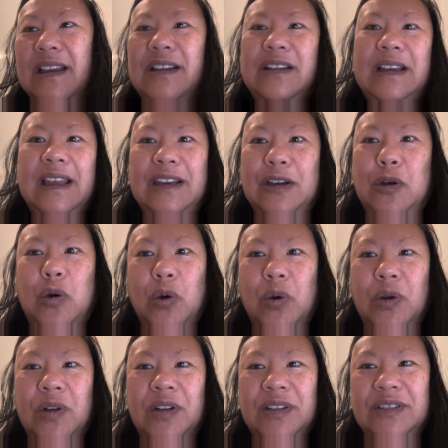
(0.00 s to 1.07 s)
kind of
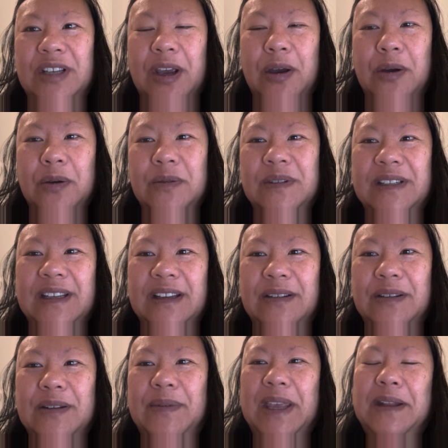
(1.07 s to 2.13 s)
cool toned, you
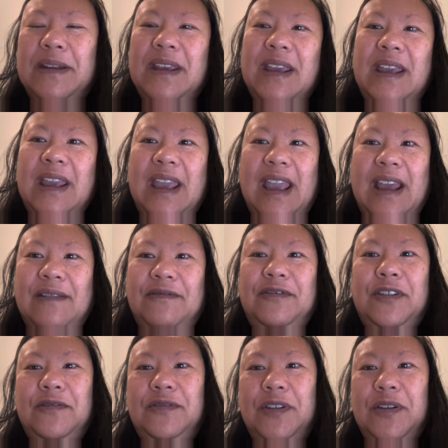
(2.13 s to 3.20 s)
know what I mean? And
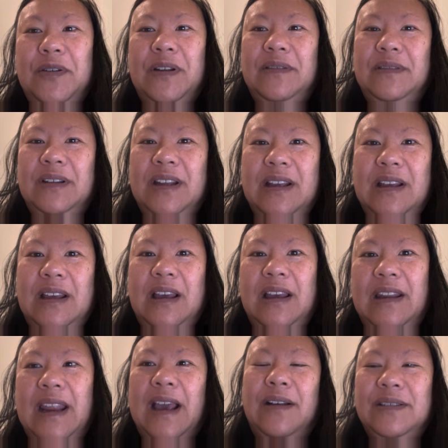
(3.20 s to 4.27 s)
frou-frou and
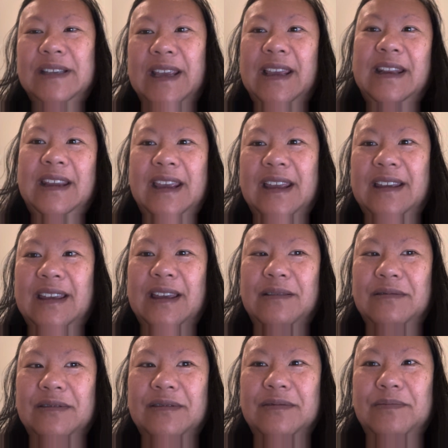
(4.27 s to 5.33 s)
aldehydic
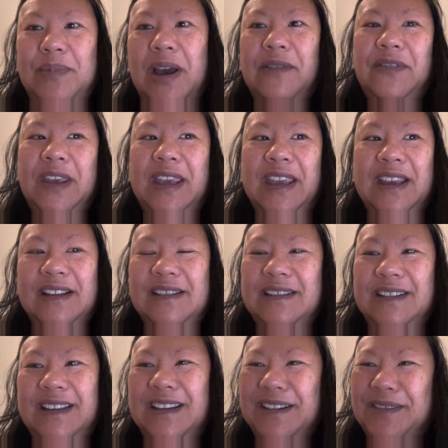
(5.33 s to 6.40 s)
and puffy,
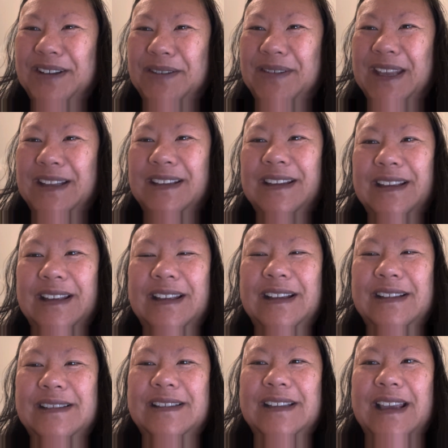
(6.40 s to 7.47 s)
and you know what I mean?
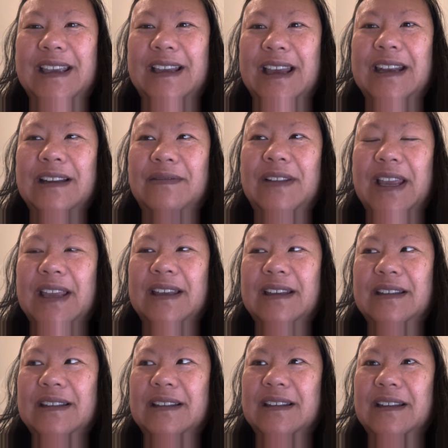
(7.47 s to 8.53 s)
It's like kind of
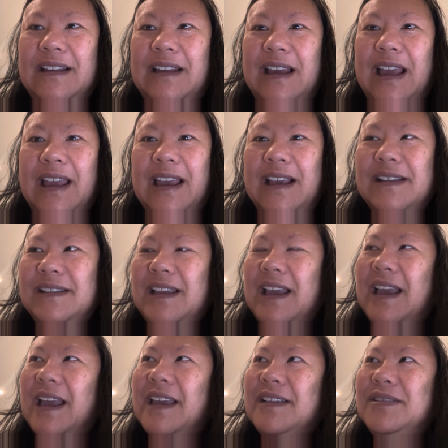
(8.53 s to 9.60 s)
like I
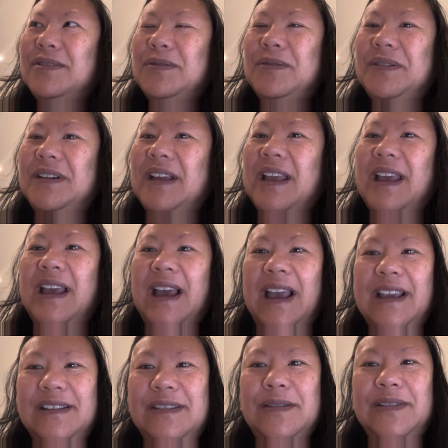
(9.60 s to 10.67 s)

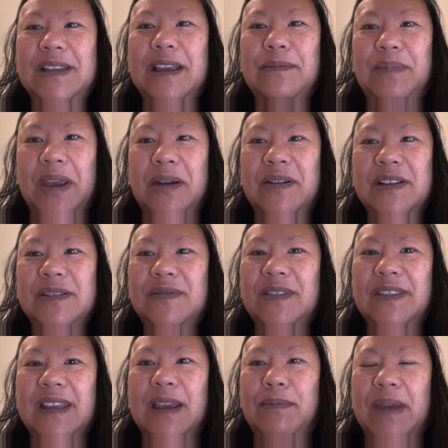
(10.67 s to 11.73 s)
associate Paris
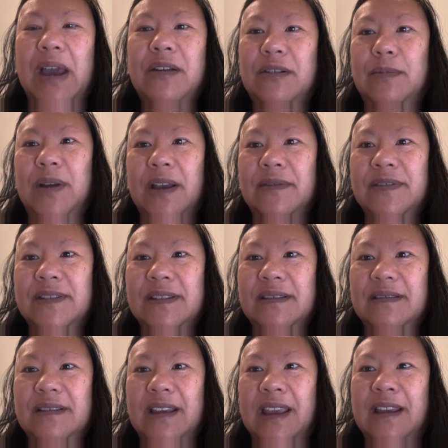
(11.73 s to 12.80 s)
with like powder puffs
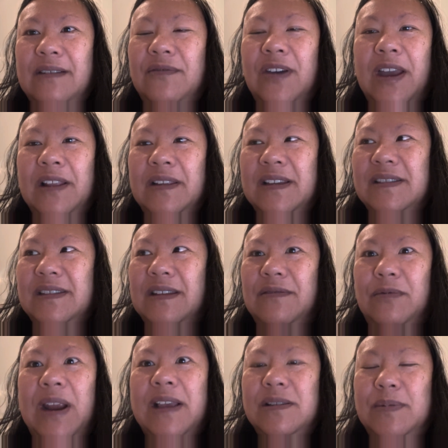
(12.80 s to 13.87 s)
and violets and
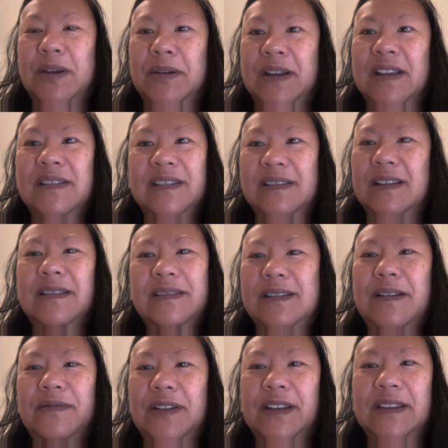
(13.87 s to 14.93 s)
raspberries and
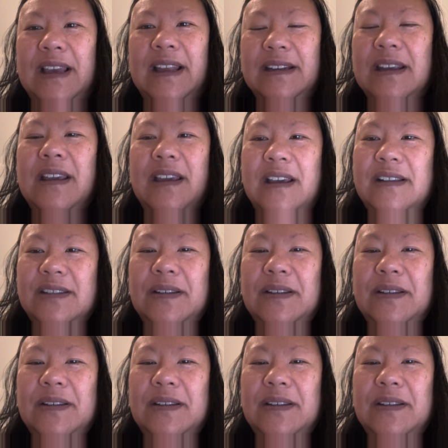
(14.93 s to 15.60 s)
stuff like that. So